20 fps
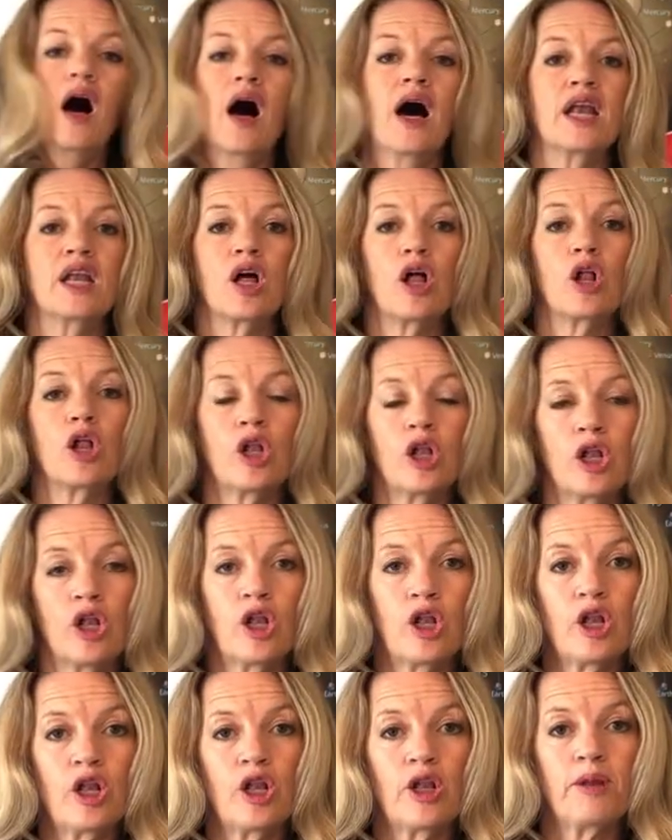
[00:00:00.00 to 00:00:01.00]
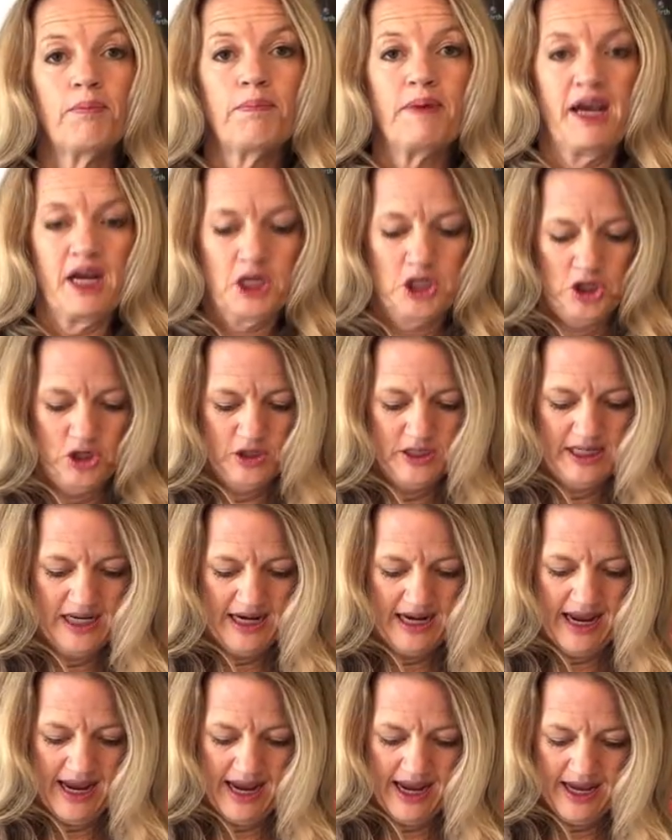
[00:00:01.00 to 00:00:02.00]
an old picture
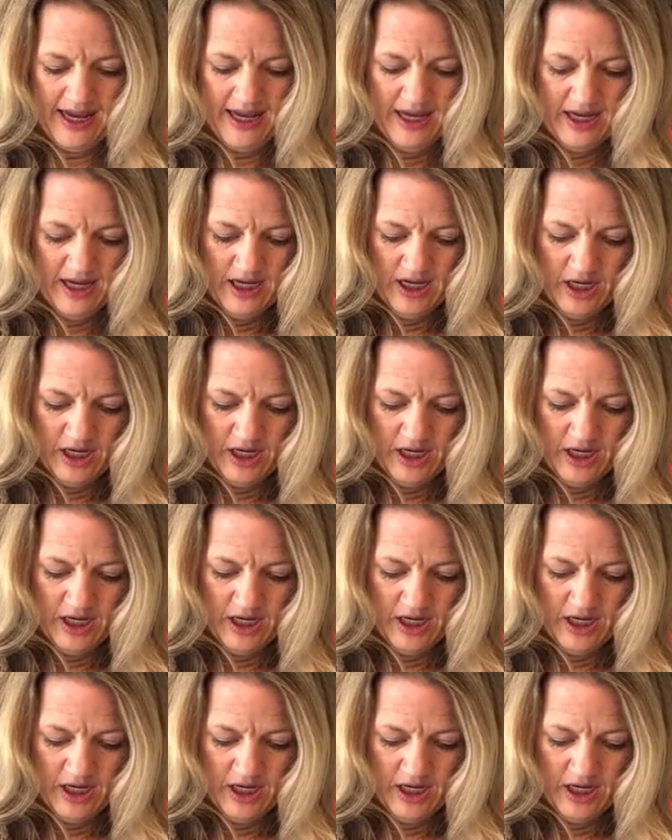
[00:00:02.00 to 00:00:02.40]
today